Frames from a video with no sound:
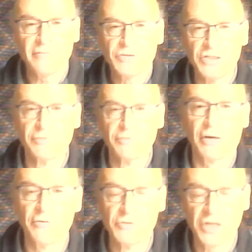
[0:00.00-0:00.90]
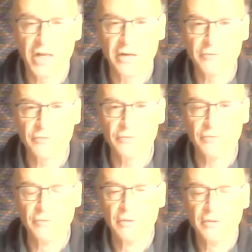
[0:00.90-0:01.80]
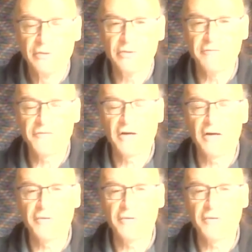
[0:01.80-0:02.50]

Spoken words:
Israel who was allowed to define all